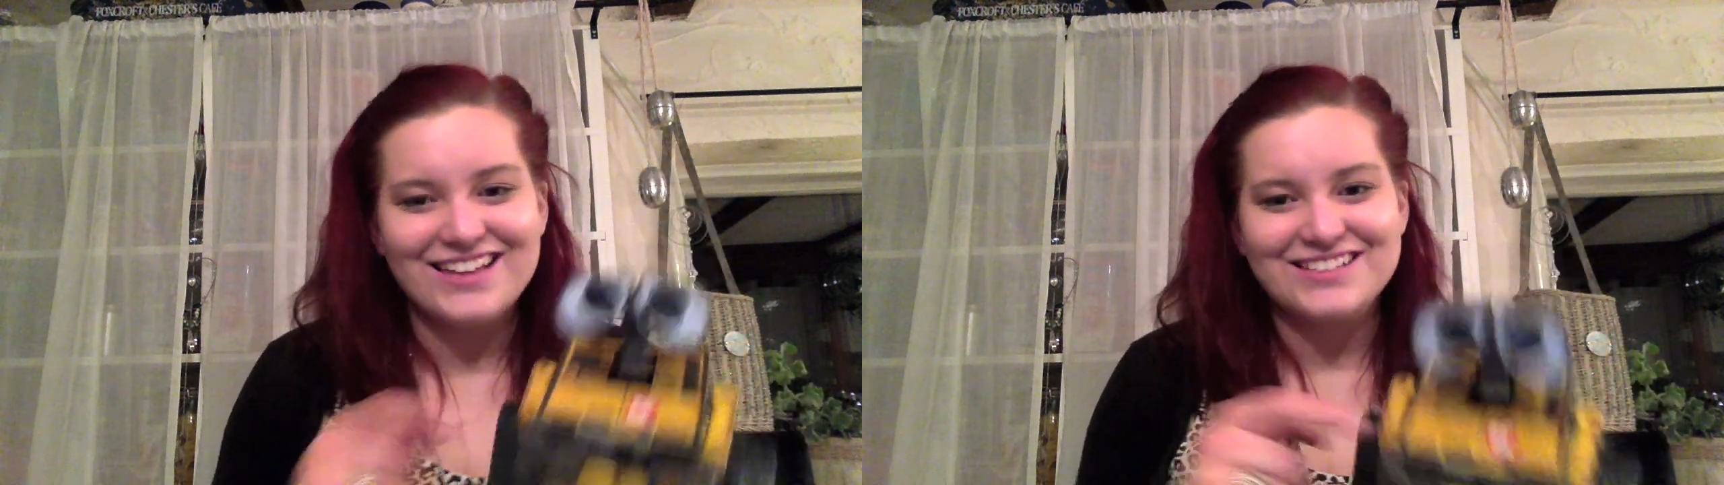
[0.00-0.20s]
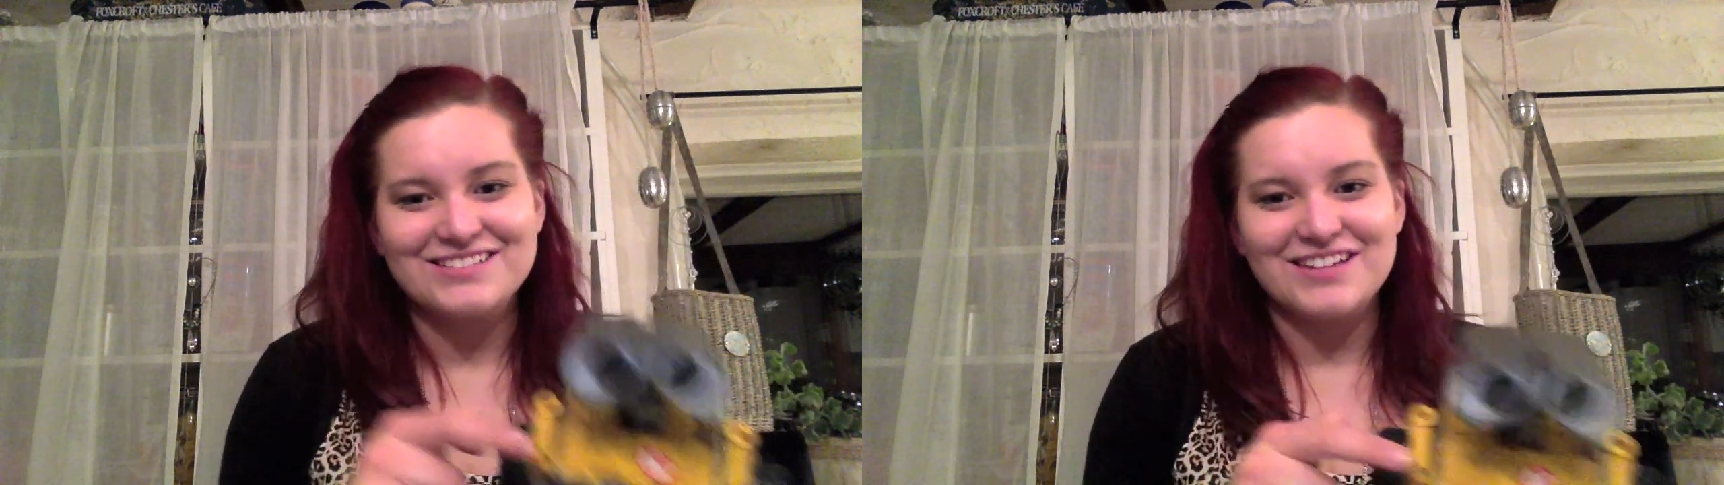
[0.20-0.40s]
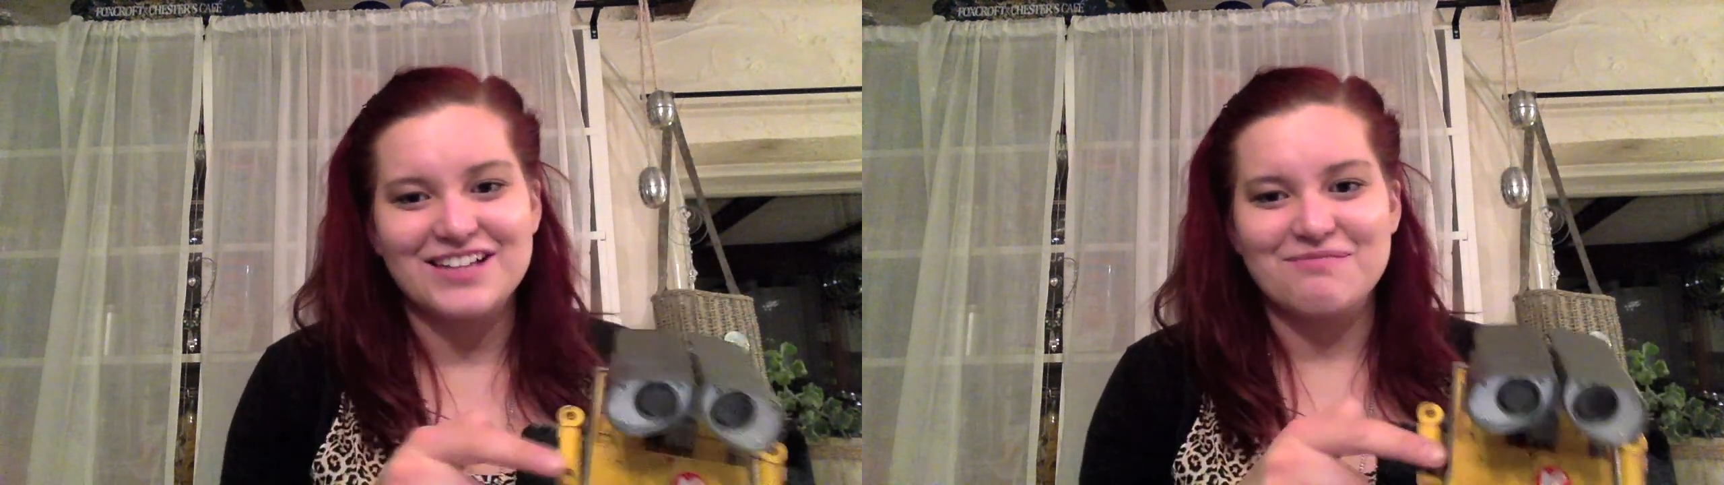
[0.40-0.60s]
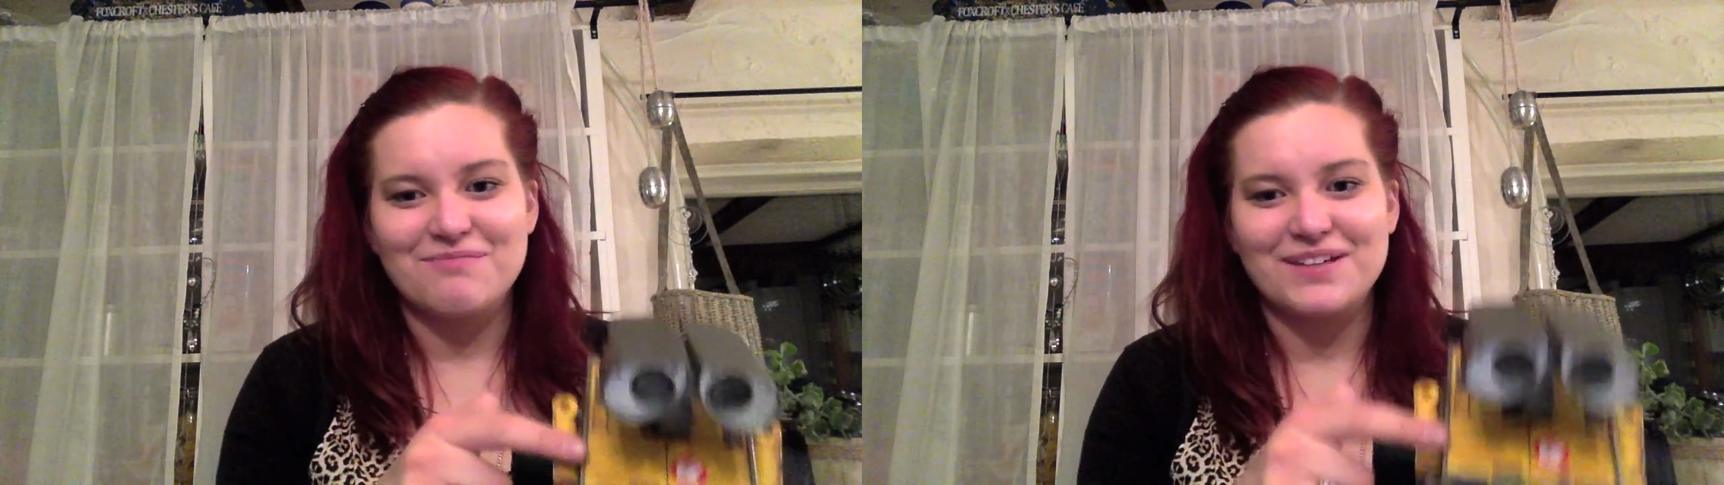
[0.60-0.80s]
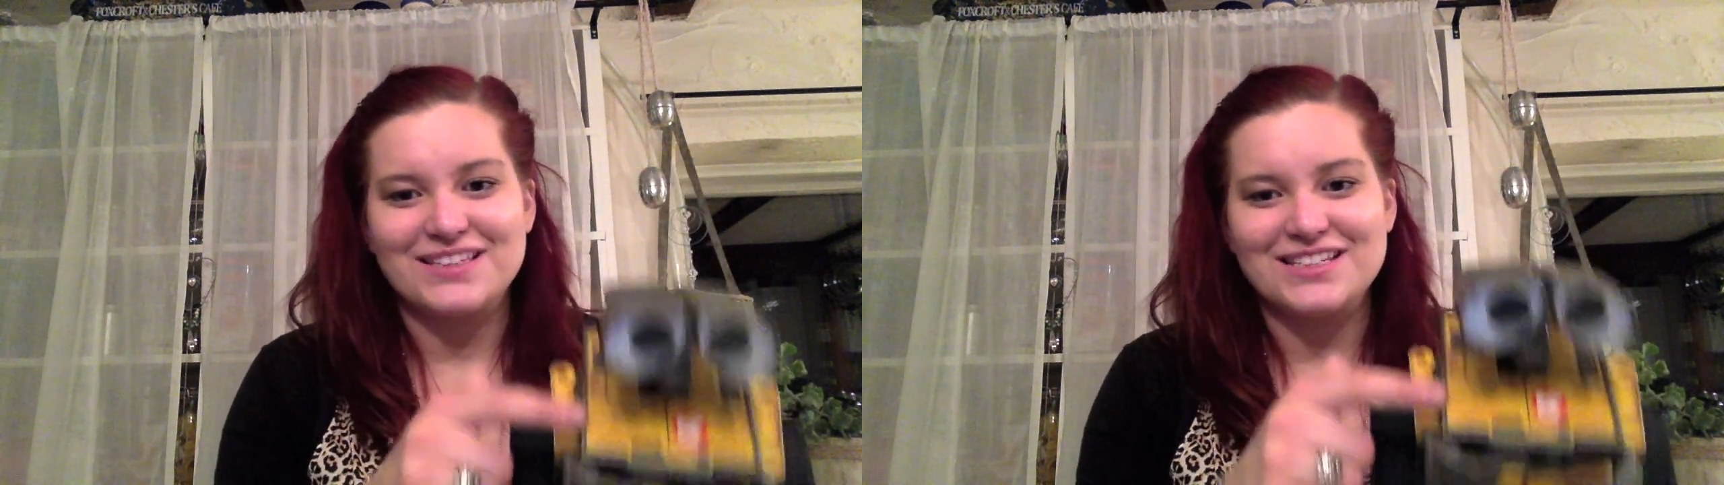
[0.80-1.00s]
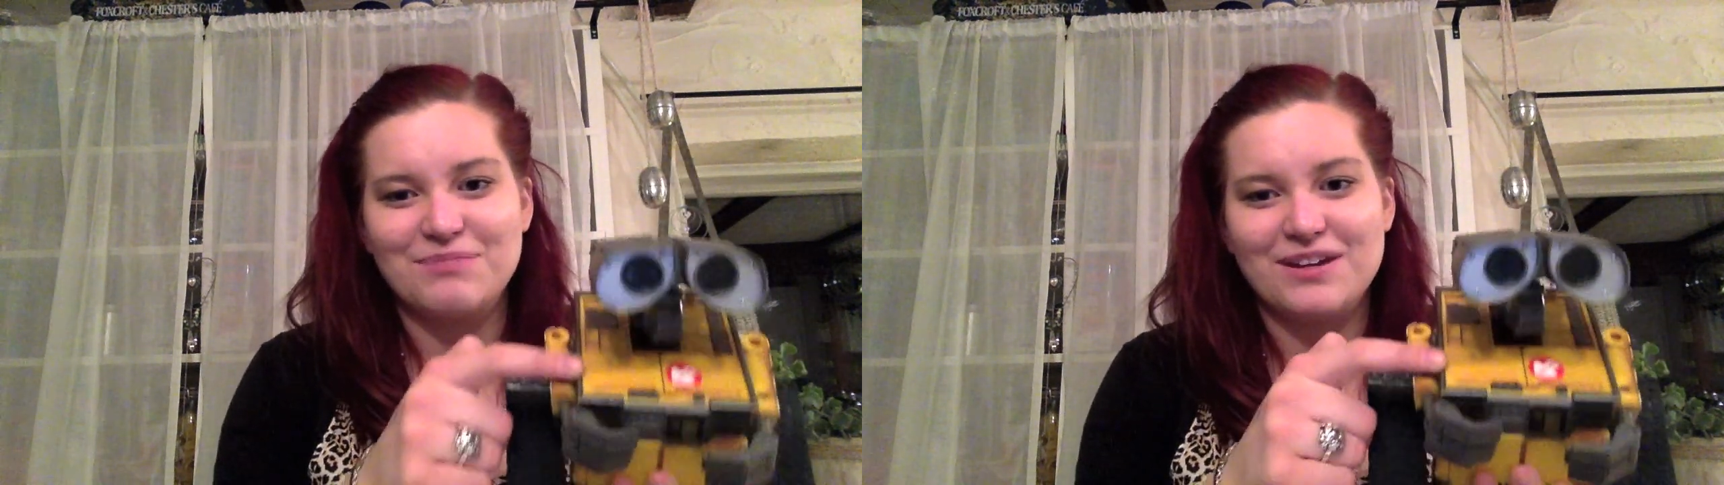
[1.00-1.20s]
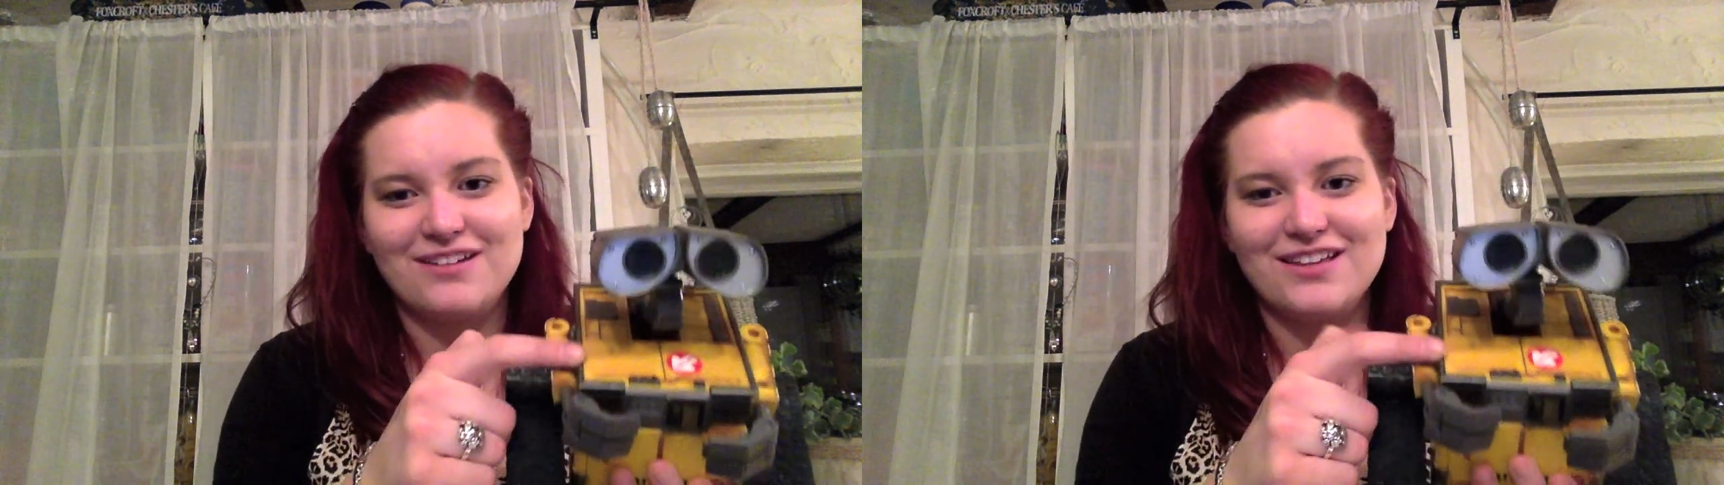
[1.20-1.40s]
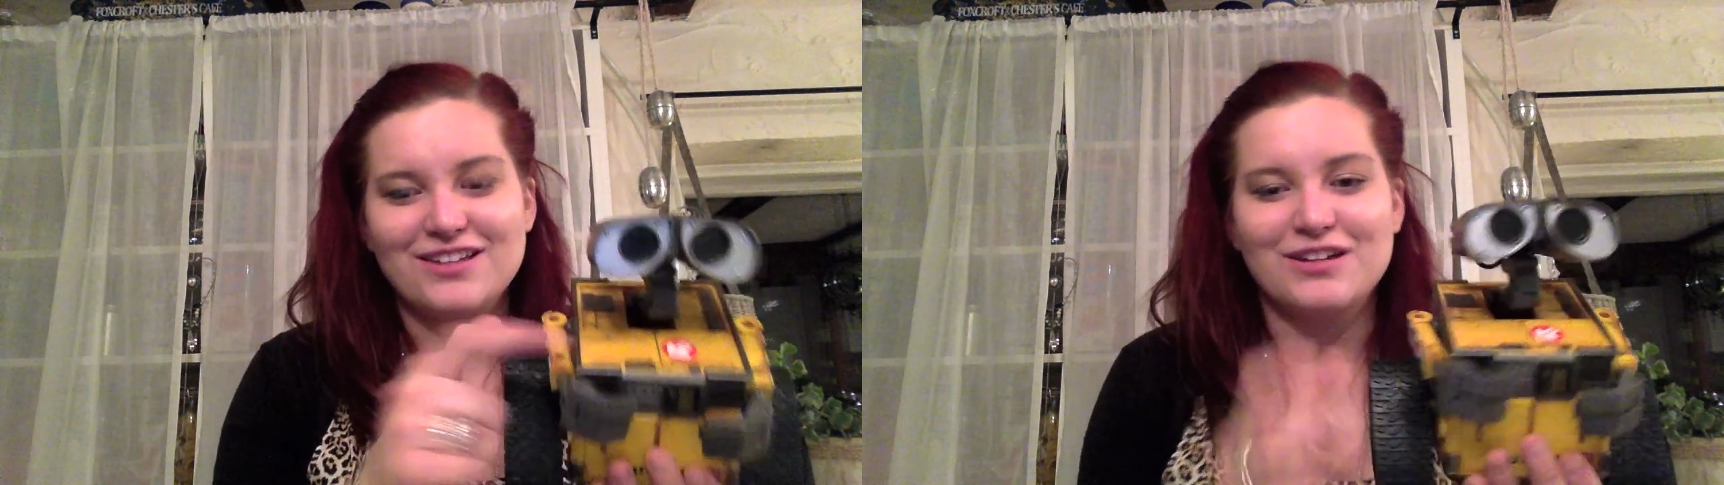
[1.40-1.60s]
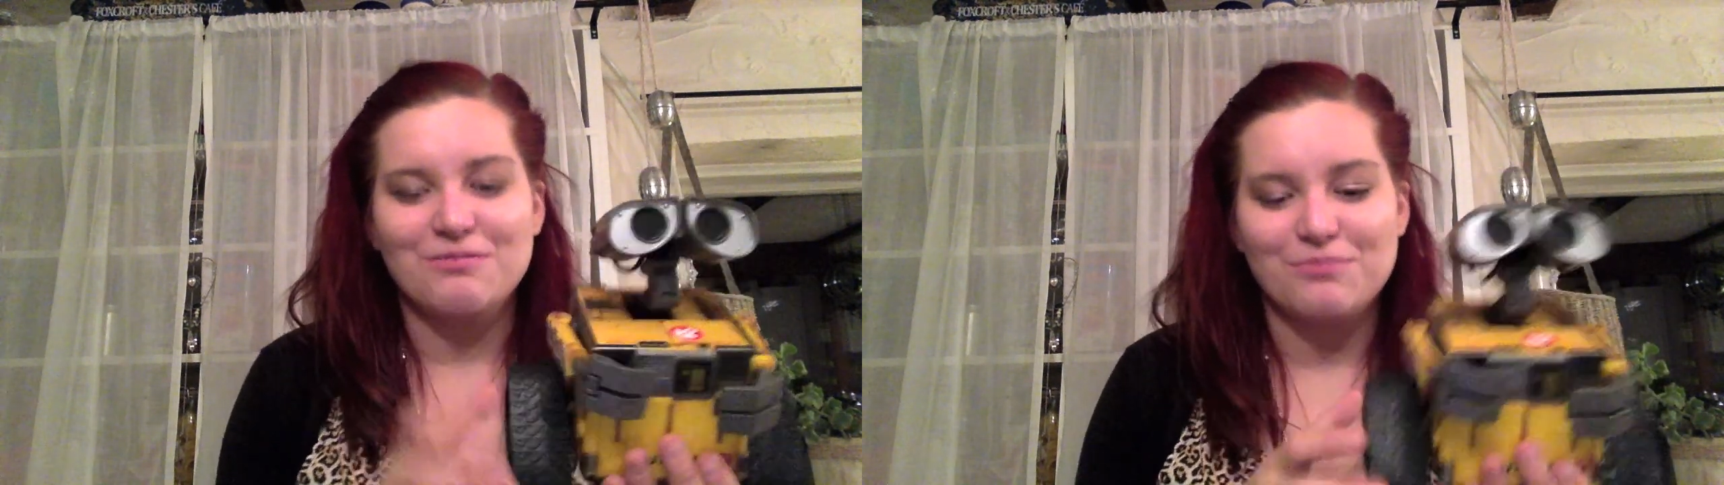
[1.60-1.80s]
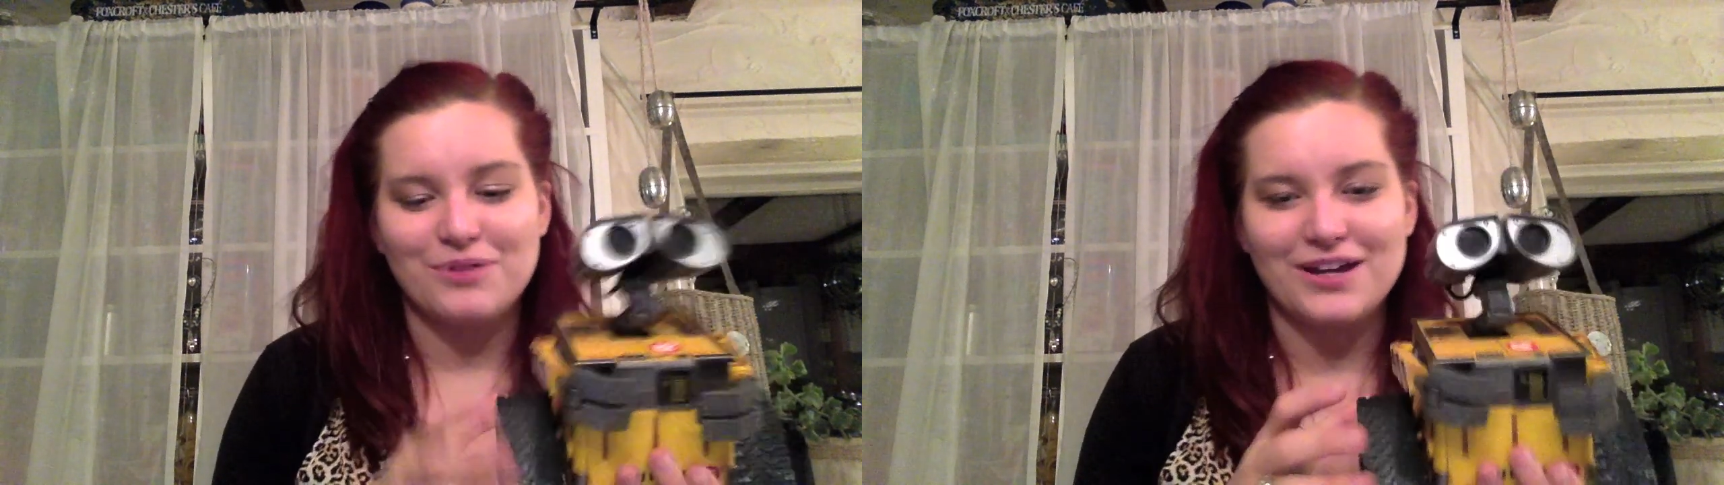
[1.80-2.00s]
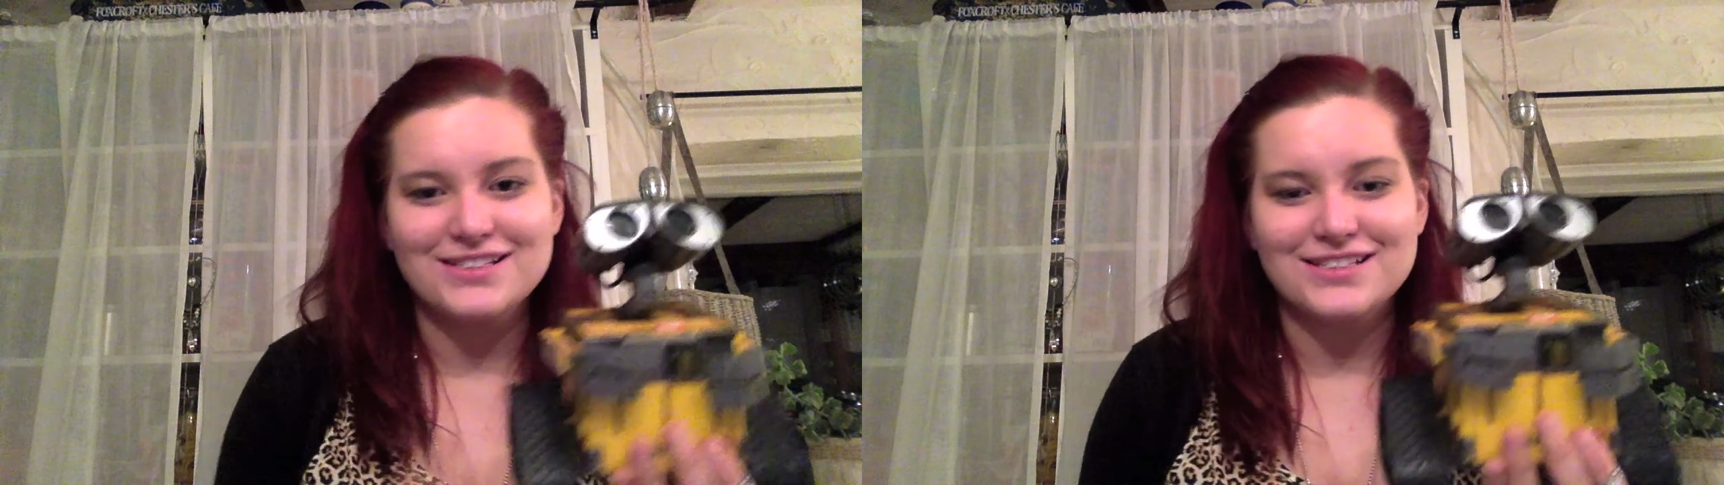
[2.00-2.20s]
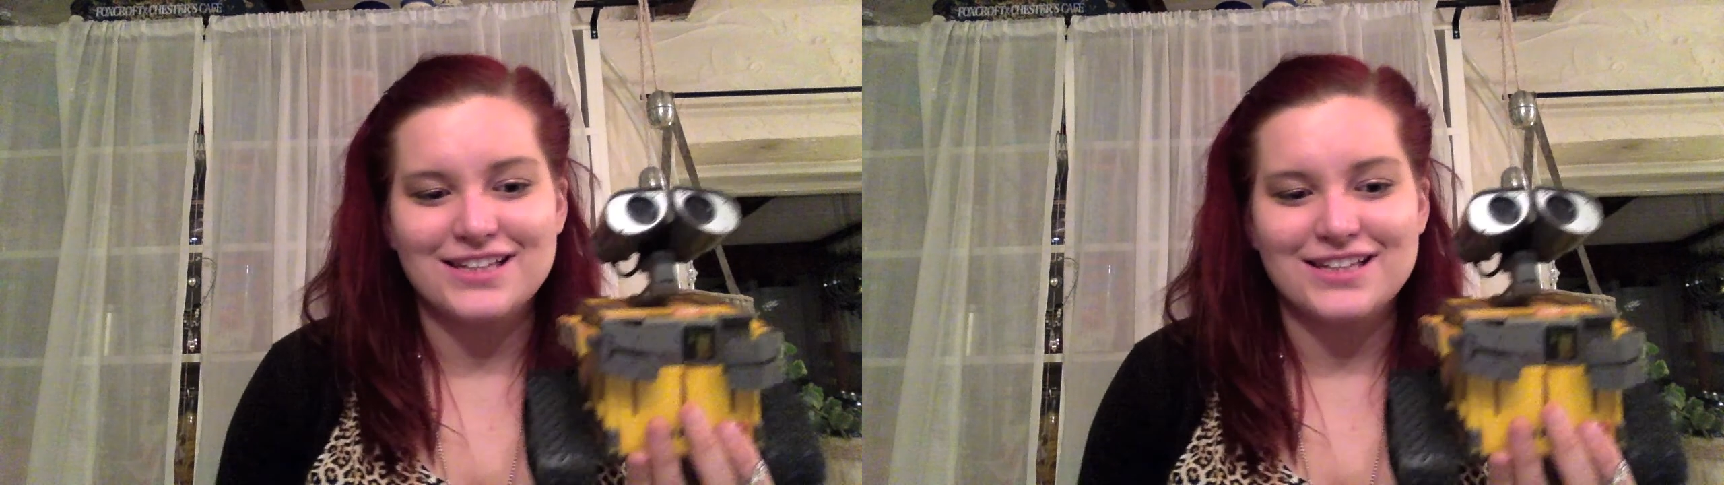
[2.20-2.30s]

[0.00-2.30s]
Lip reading: So he has a button up here that you can press,